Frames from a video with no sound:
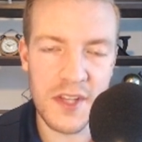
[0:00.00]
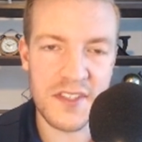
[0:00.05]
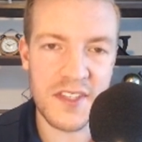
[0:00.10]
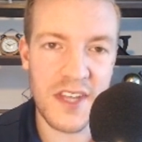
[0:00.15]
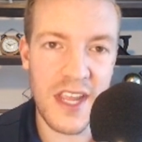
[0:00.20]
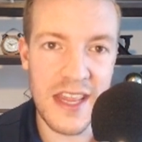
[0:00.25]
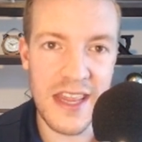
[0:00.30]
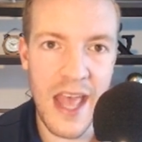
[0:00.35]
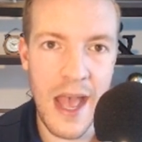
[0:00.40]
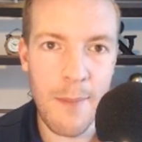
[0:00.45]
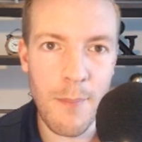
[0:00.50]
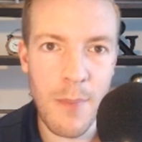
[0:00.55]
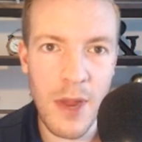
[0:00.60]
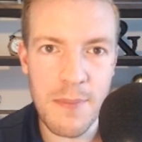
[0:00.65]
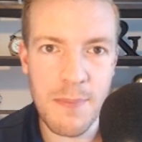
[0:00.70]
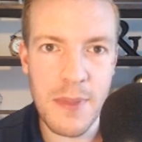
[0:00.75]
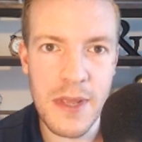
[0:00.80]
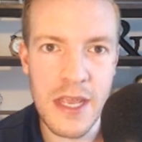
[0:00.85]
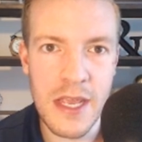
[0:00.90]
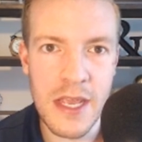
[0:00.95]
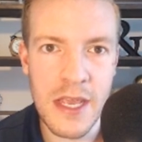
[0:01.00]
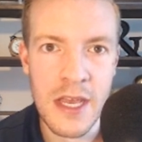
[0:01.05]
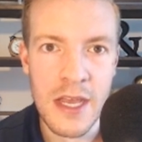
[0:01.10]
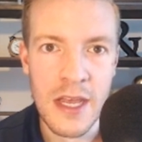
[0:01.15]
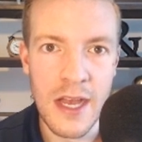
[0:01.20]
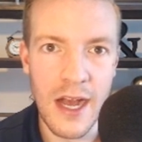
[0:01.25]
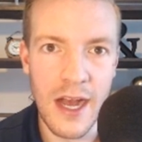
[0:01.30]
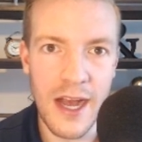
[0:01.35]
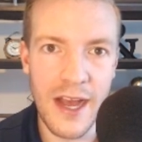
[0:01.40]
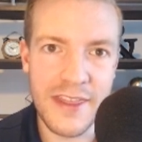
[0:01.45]
and that might be
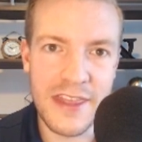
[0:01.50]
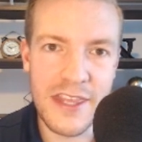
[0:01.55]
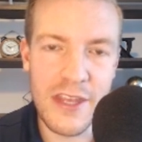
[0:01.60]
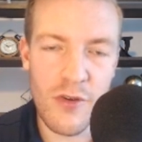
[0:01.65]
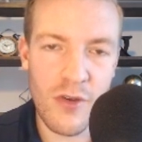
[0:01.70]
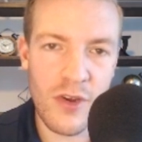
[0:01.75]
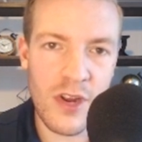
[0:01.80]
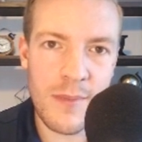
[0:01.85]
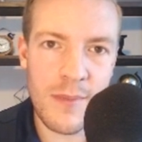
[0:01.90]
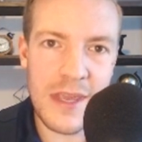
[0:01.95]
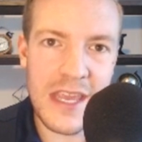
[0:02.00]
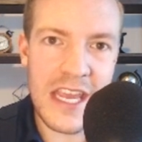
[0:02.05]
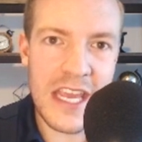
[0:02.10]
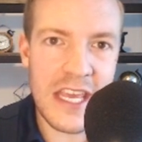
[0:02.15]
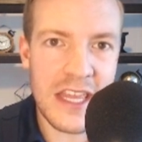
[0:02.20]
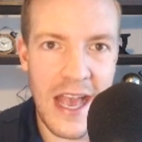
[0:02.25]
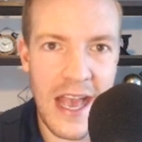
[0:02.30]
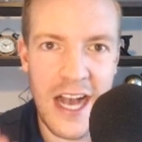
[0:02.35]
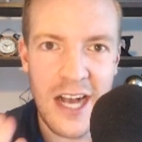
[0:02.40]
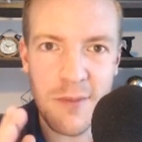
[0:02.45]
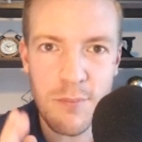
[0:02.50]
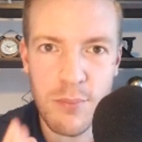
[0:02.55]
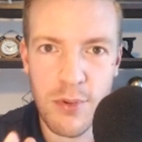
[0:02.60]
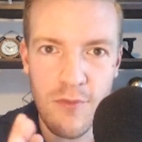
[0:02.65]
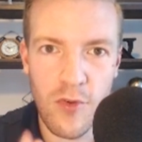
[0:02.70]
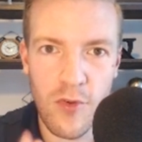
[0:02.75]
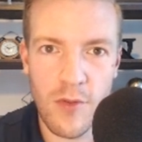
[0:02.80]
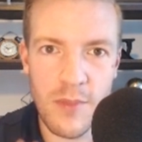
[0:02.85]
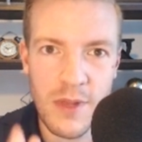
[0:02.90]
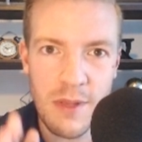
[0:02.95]
uh, Ethereum ETH
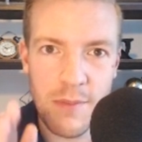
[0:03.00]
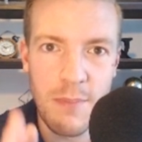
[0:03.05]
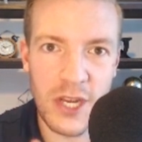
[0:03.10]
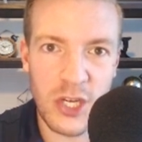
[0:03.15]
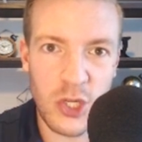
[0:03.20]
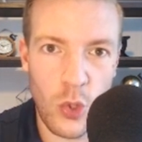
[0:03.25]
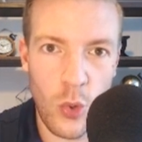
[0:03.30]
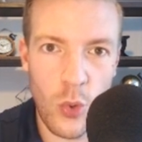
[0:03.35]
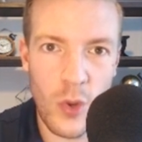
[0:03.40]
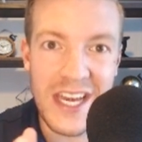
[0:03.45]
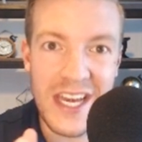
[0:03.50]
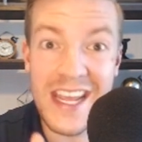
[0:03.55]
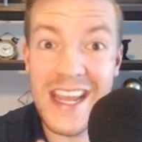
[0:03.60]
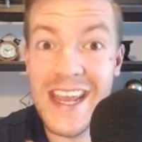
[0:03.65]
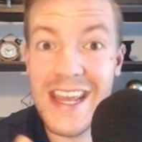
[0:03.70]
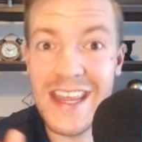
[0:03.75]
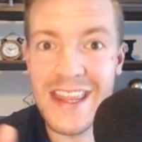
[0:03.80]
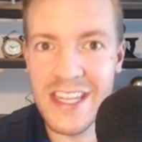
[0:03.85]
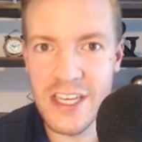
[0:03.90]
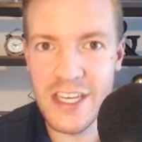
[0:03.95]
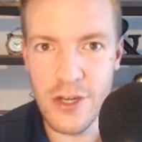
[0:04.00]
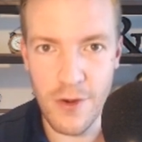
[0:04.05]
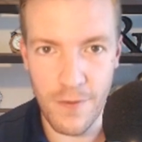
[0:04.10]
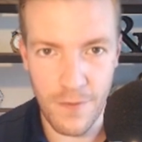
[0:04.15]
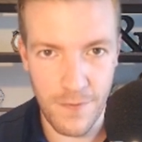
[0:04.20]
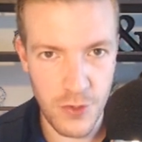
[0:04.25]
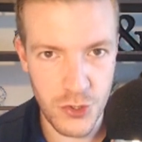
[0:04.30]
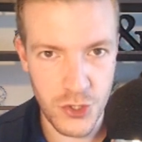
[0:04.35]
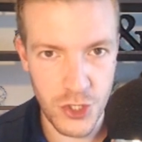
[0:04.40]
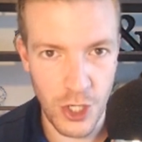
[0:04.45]
outperforming Bitcoin in the near
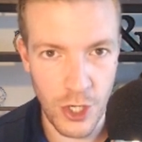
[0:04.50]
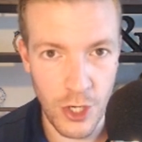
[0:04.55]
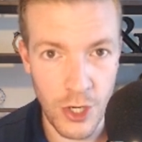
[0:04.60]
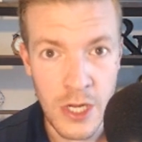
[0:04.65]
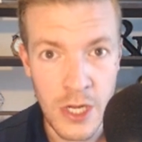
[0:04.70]
future.